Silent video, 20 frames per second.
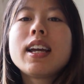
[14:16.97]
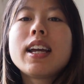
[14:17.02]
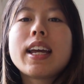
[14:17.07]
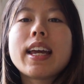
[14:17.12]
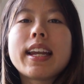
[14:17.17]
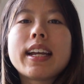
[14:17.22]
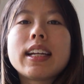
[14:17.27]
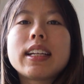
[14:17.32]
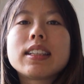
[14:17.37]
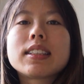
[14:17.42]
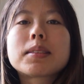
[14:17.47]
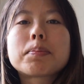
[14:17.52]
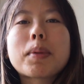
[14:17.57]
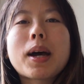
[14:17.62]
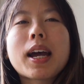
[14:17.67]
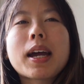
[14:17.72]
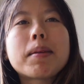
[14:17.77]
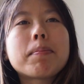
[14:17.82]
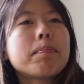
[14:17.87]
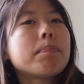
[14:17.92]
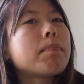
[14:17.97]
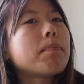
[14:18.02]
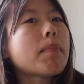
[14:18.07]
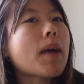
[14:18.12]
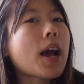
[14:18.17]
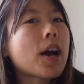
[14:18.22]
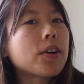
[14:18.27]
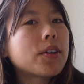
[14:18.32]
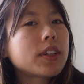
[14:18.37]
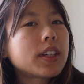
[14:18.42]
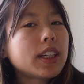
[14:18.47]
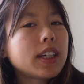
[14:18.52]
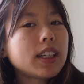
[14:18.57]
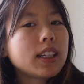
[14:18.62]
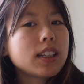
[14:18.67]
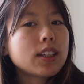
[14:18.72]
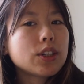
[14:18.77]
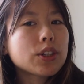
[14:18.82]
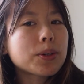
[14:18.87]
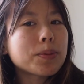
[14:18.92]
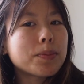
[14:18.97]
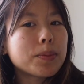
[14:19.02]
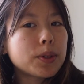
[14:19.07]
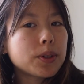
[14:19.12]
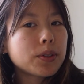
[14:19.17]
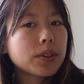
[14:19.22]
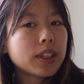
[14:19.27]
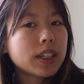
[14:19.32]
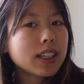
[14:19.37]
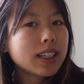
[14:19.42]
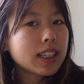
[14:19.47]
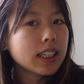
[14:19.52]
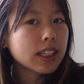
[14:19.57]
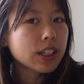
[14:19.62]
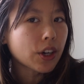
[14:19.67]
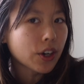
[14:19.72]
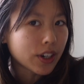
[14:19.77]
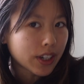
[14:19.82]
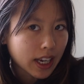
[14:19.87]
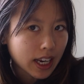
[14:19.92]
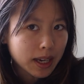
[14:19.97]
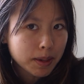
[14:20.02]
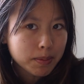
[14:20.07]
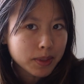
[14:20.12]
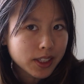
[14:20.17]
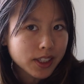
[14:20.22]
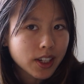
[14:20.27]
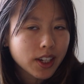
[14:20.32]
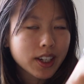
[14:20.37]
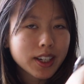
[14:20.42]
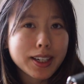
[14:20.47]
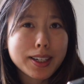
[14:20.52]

It is by Meike on Amazon.